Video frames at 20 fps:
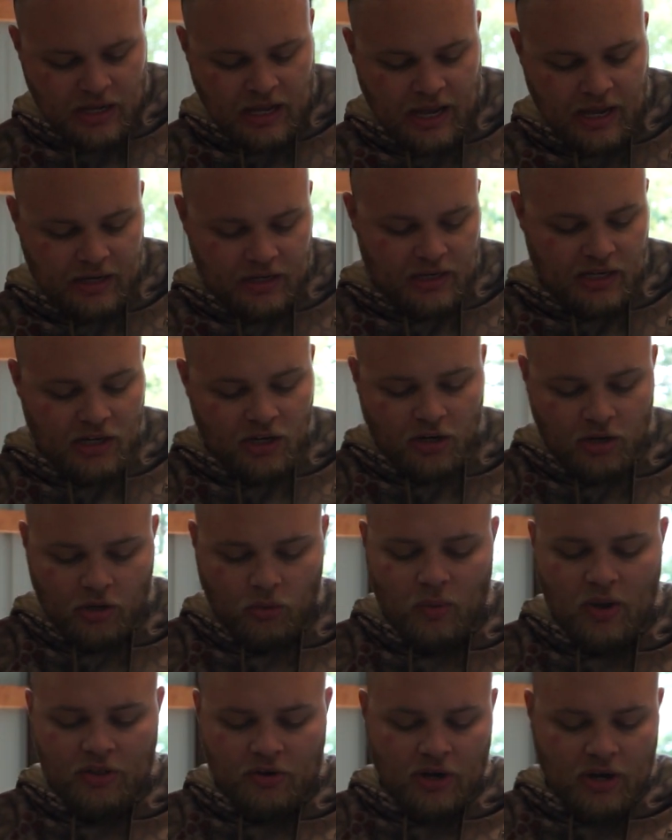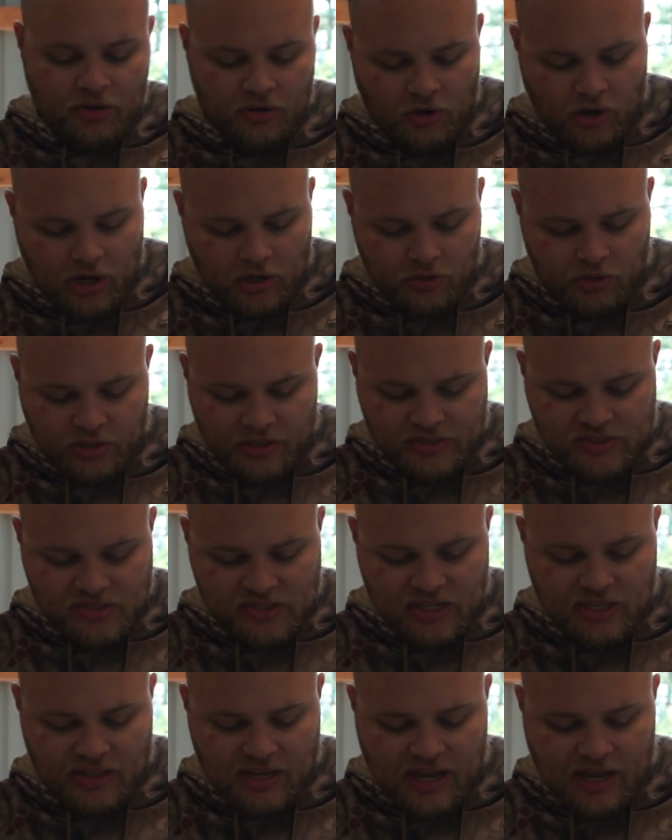And here on Weather Underground, you can
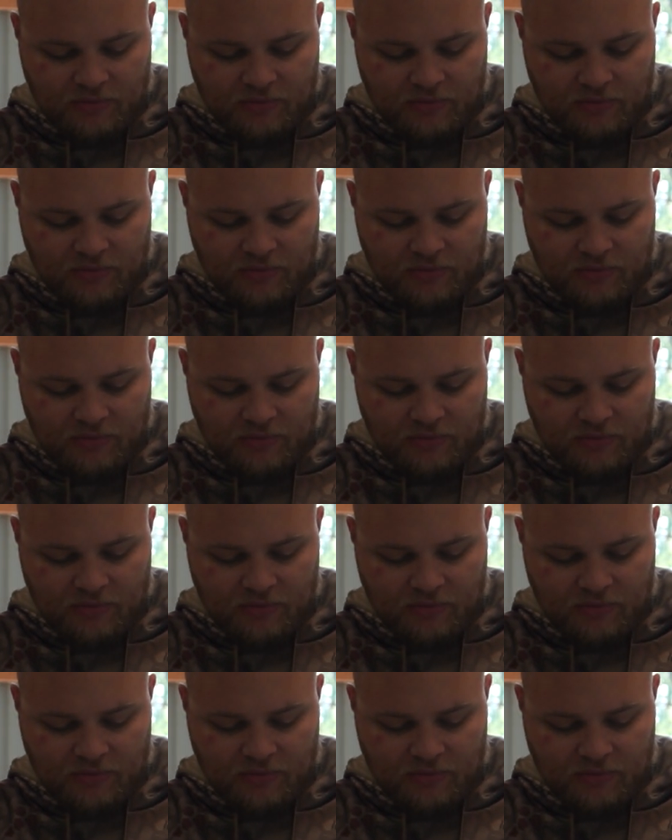see they